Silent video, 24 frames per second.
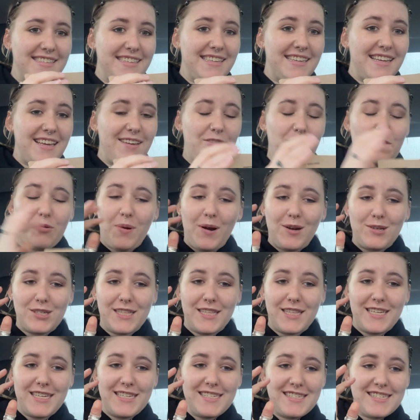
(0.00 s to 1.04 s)
If you're
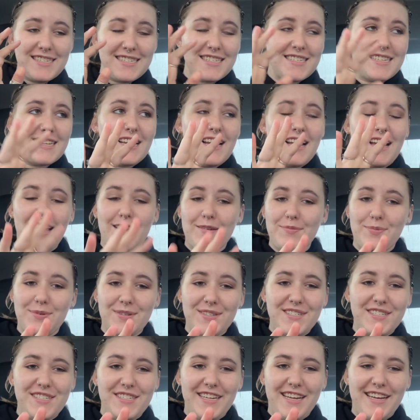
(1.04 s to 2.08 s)
watching this, I
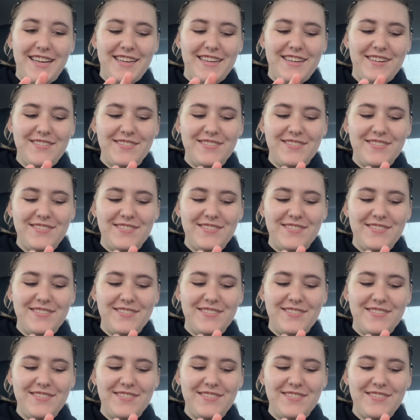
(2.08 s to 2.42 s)
appreciate you.